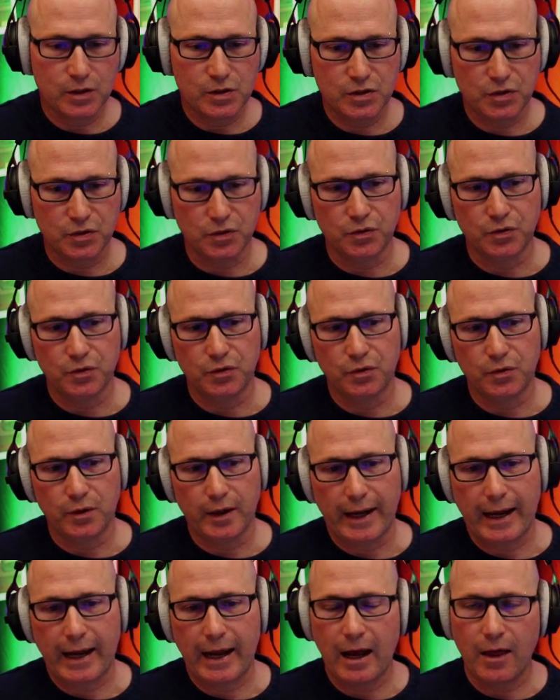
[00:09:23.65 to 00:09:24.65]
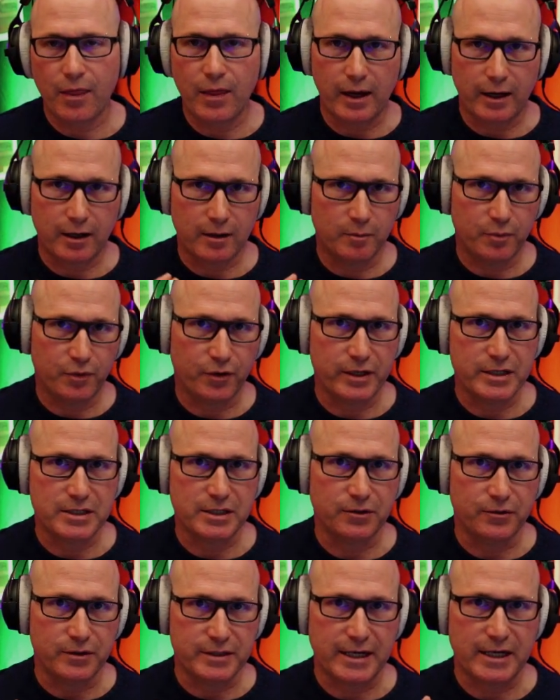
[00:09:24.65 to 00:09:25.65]
to how that
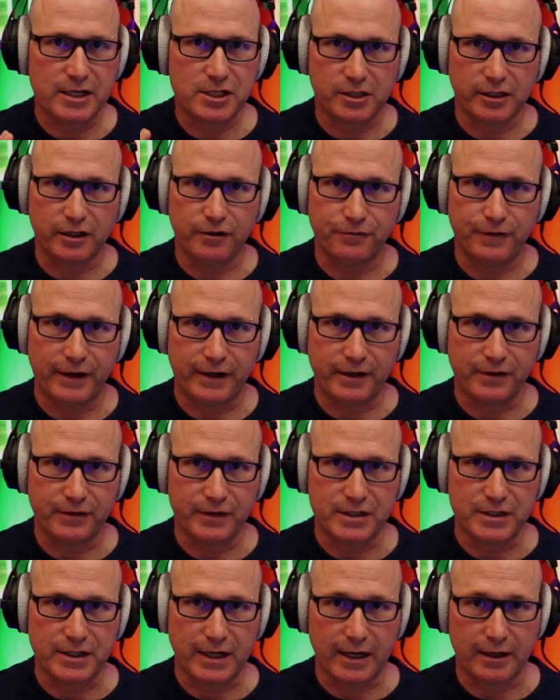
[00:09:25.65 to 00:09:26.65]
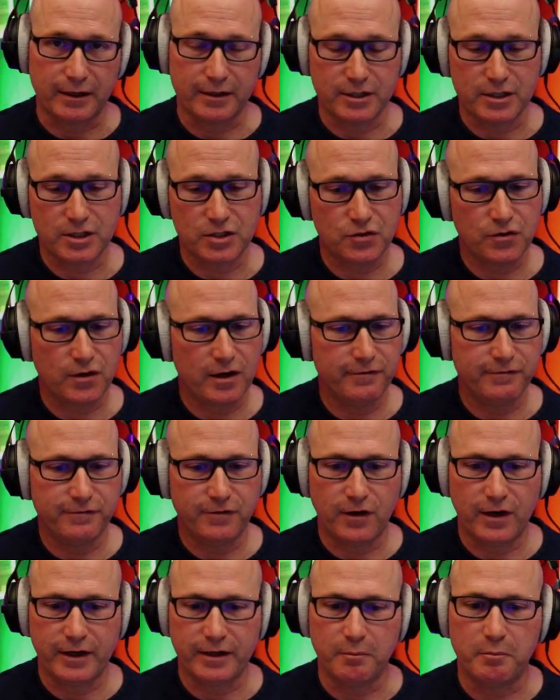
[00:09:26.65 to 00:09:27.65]
compressor is actually affecting the sound and just try and
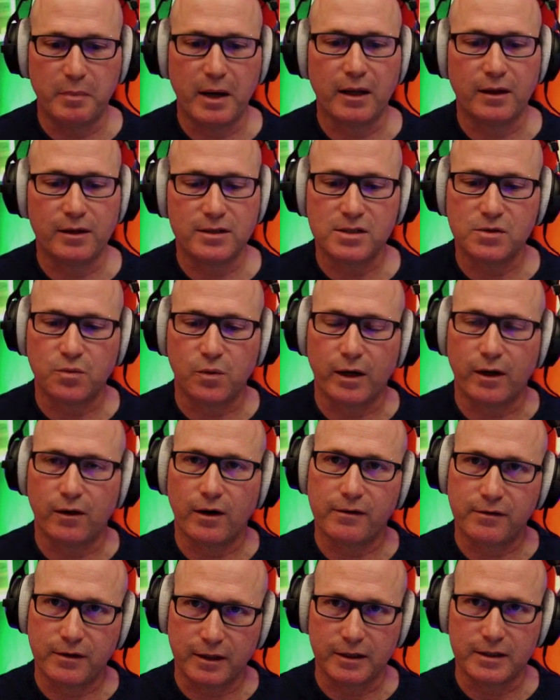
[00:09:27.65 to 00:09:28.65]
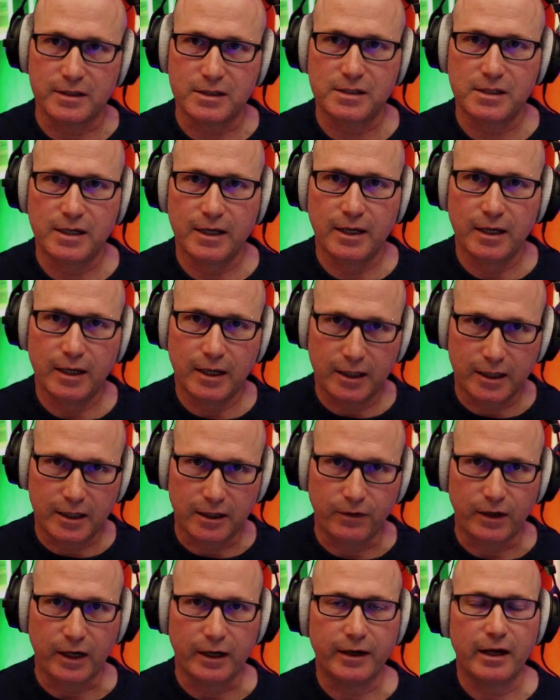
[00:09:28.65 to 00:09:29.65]
find a balance where I think it's
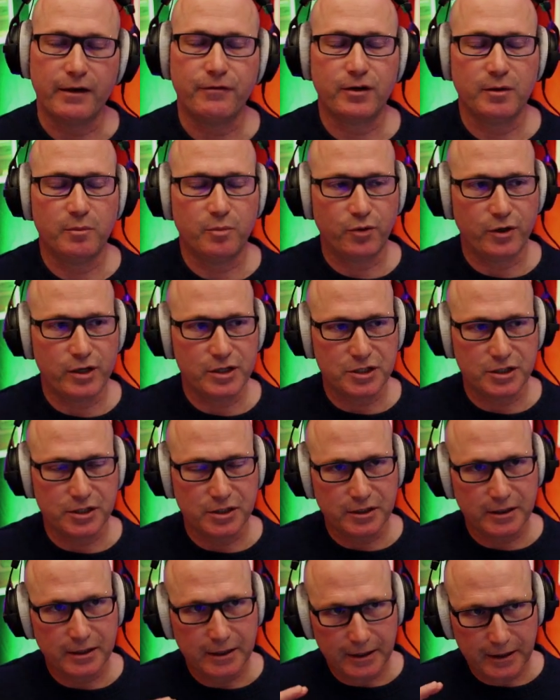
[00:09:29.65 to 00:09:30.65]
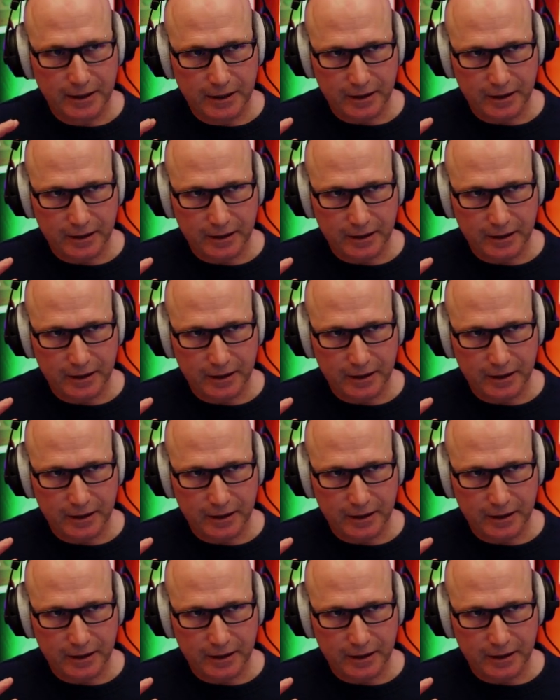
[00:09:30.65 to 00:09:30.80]
giving enough compression,